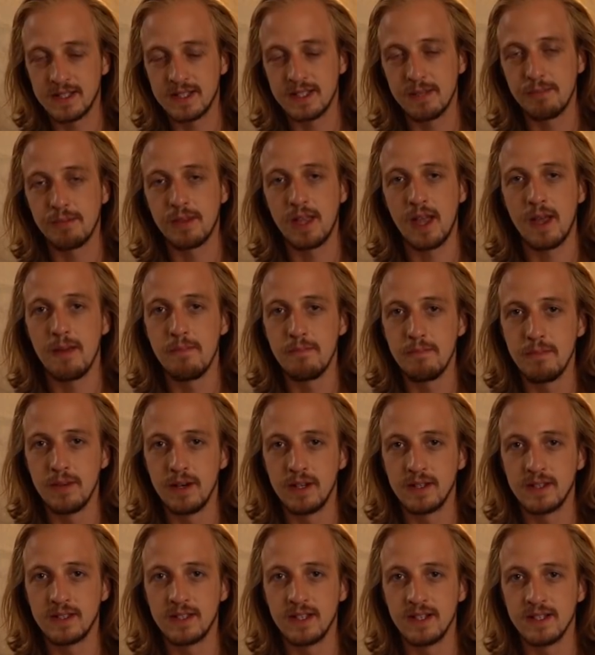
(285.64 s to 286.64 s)

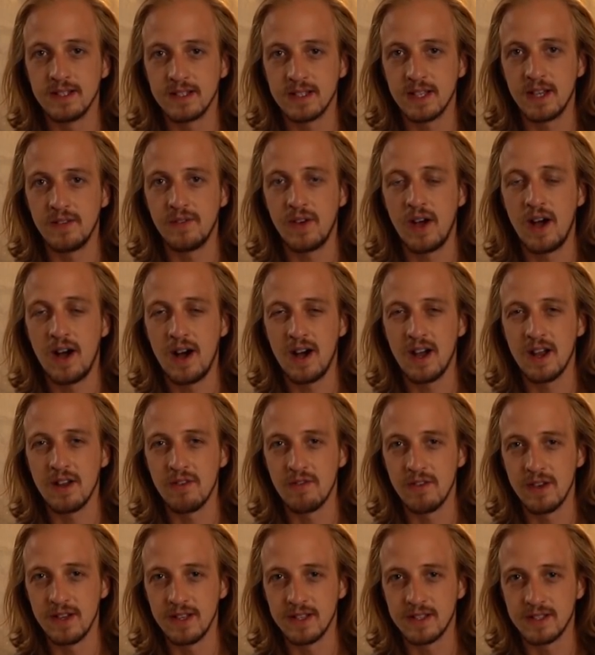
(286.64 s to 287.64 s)
September does have high
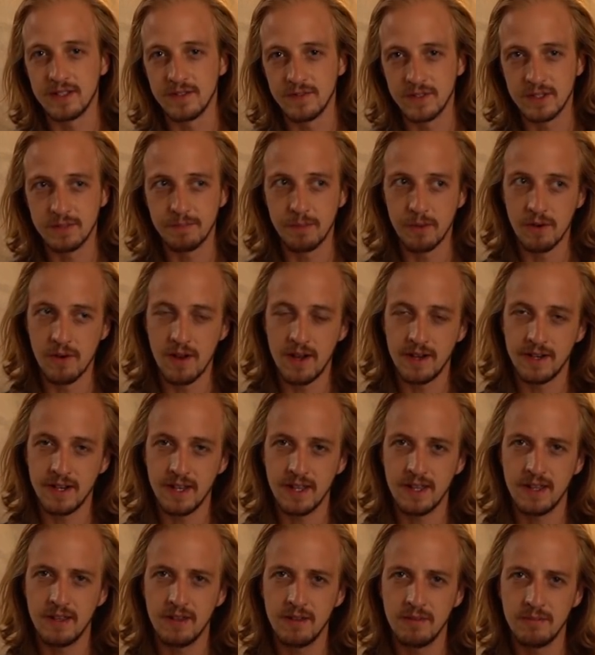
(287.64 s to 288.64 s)
rates of
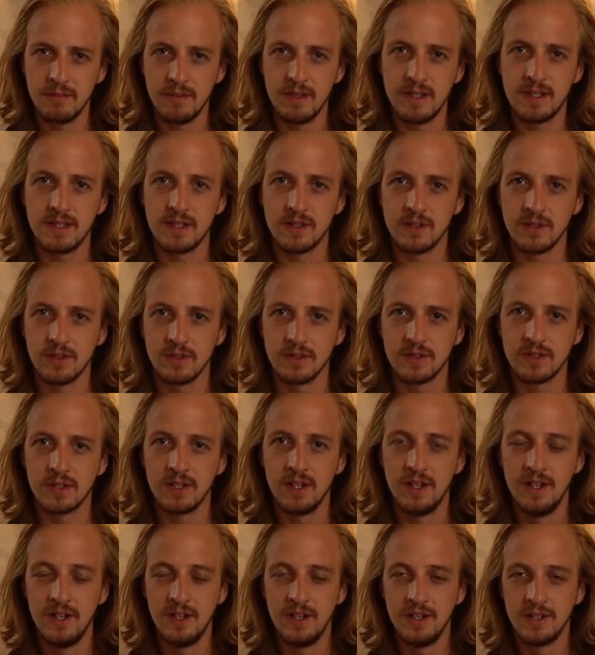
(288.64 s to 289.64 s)
sporadic meteors.
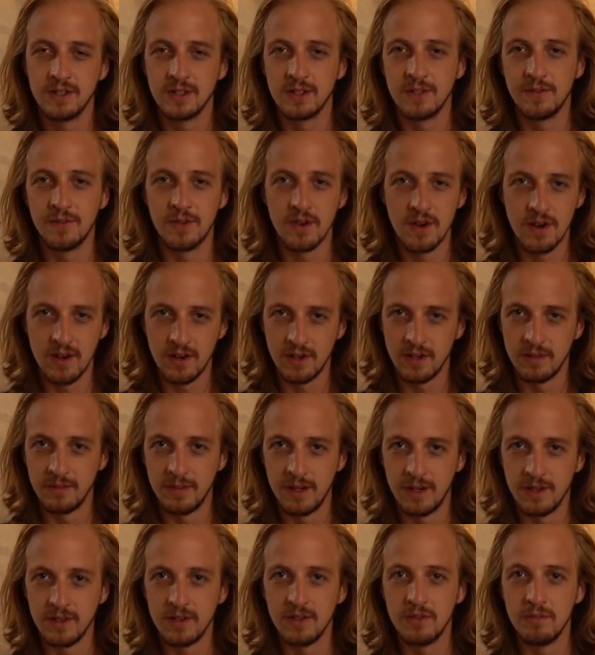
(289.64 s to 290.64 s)
So if you're out and
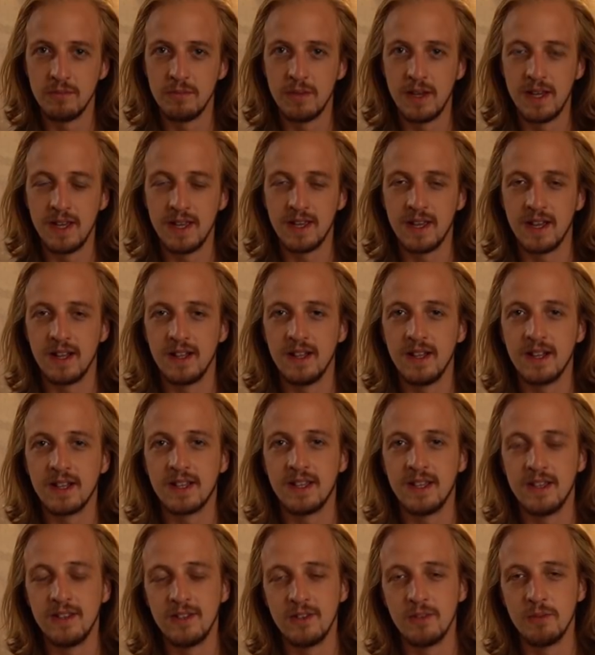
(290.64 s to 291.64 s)
about, you may get
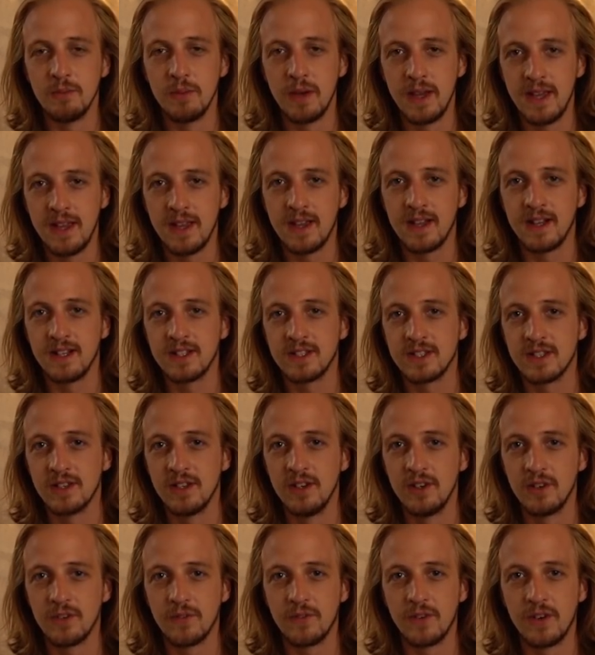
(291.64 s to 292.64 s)
lucky and you may catch the
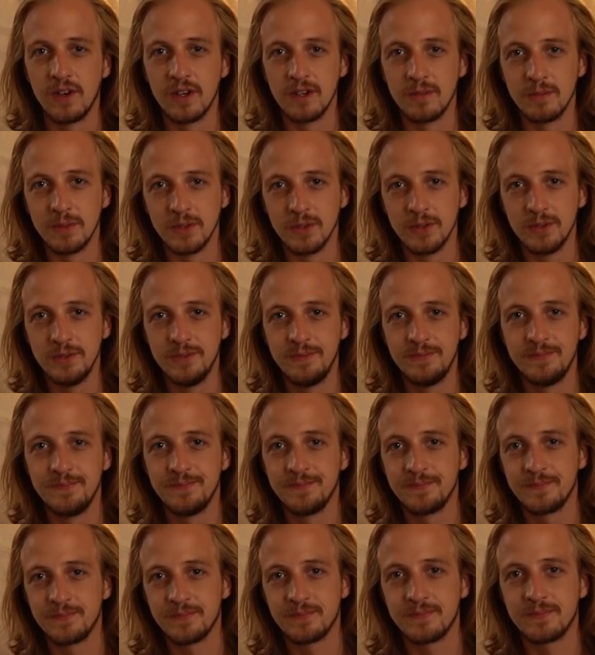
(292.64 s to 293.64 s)
odd fireball.
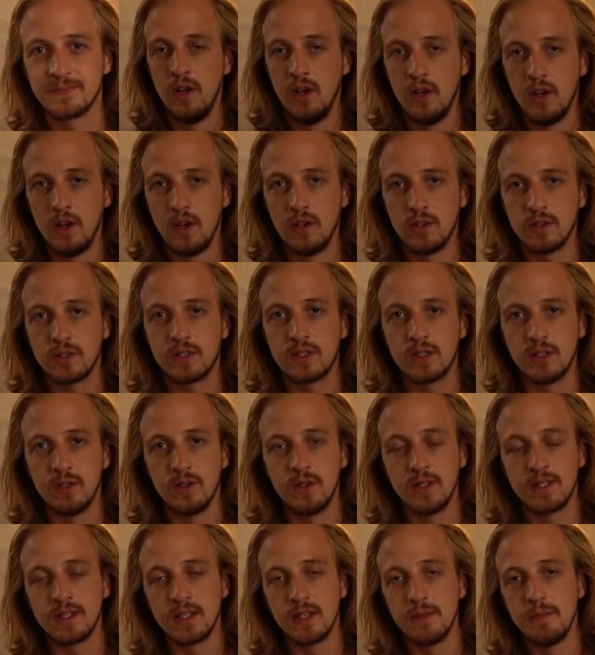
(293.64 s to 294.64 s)

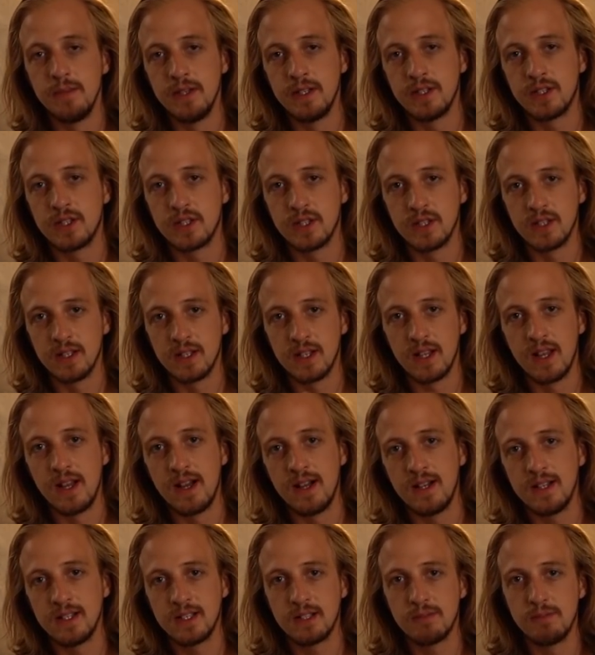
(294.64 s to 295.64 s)
Also, as I mentioned
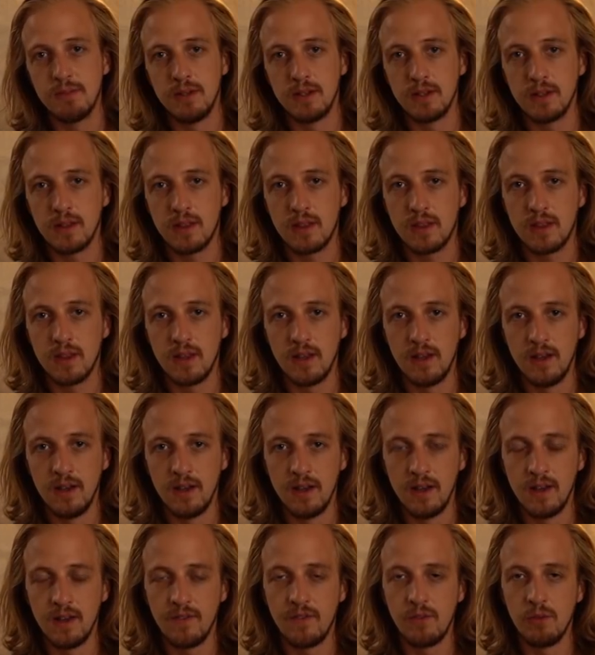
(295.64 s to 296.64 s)
last month,
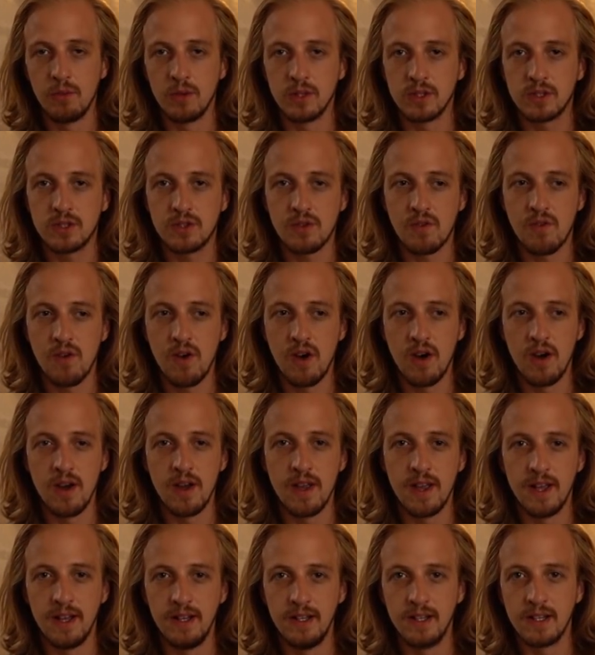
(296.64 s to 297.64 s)
if you want to try
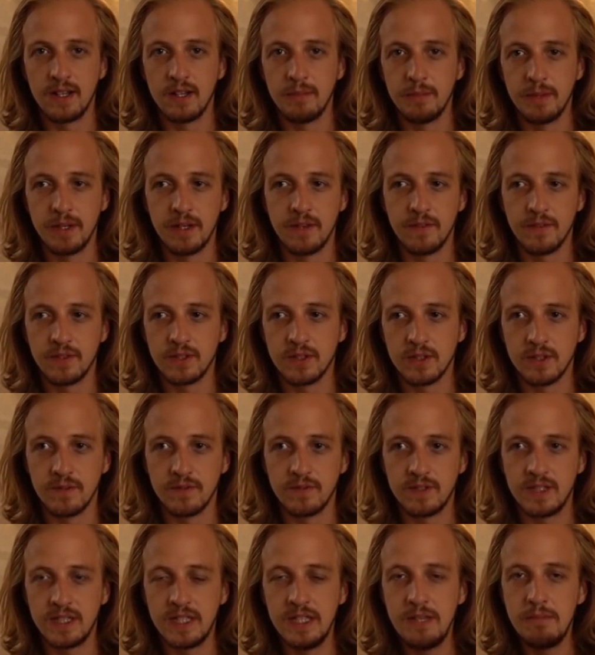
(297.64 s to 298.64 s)
a little bit of sort
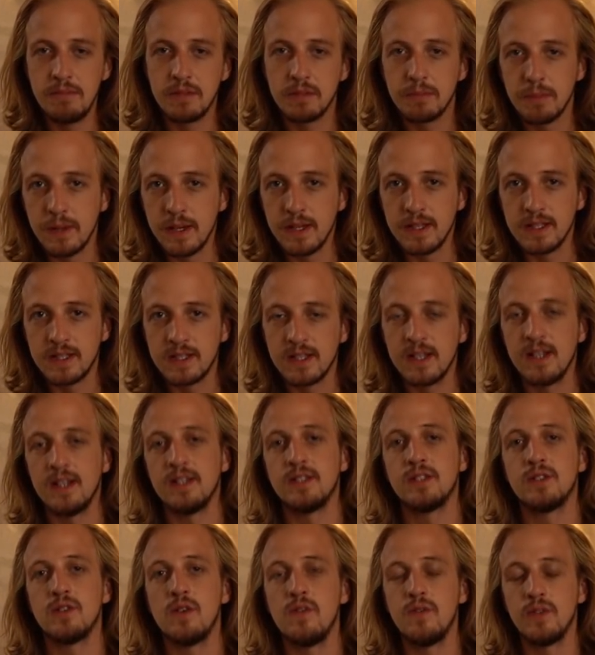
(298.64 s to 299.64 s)
of deep space
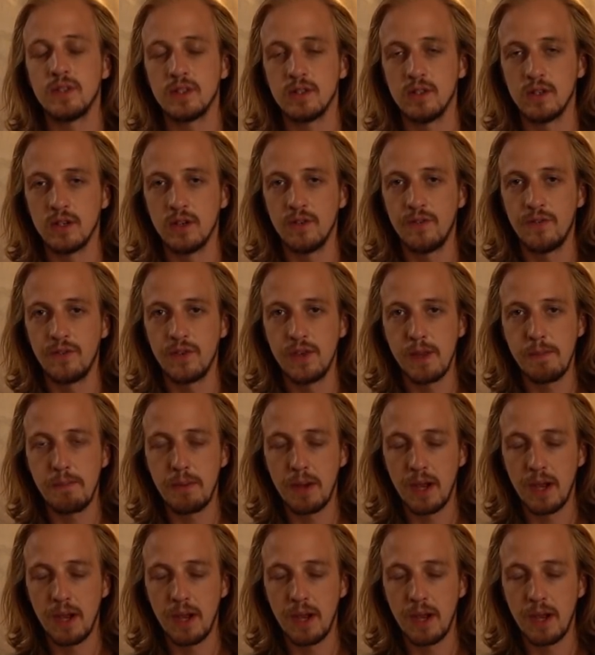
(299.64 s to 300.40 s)
astrophotography,